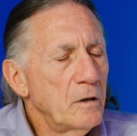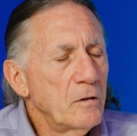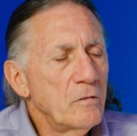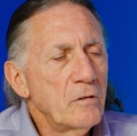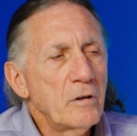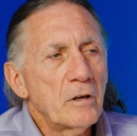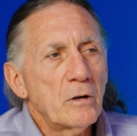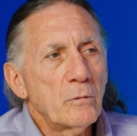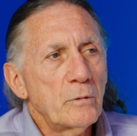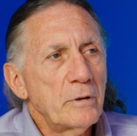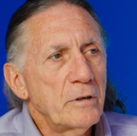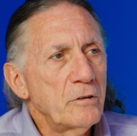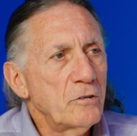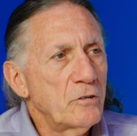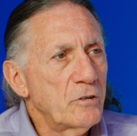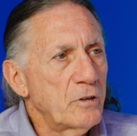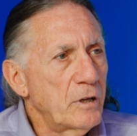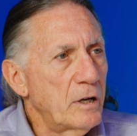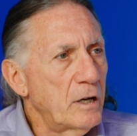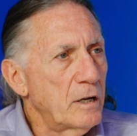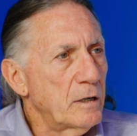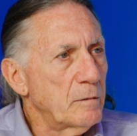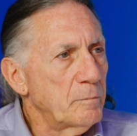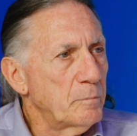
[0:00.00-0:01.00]
The other one is
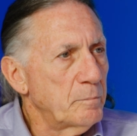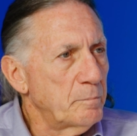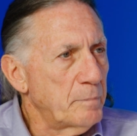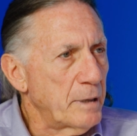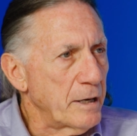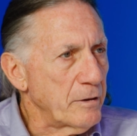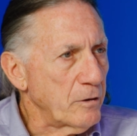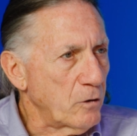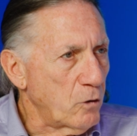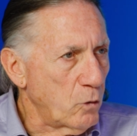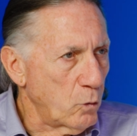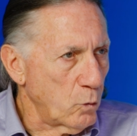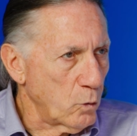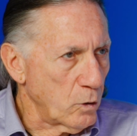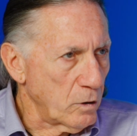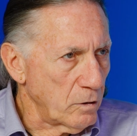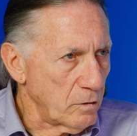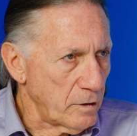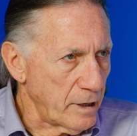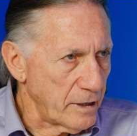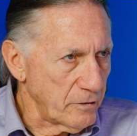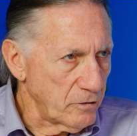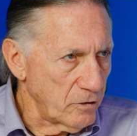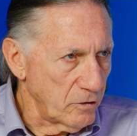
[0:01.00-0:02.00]
by the core
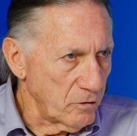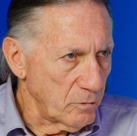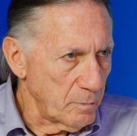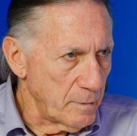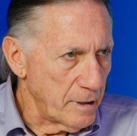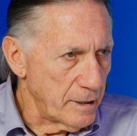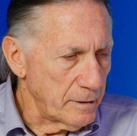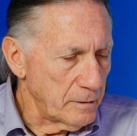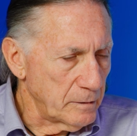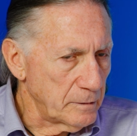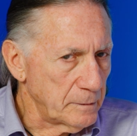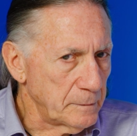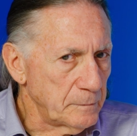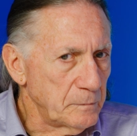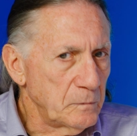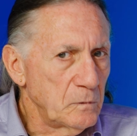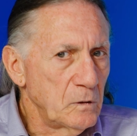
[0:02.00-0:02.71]
license model.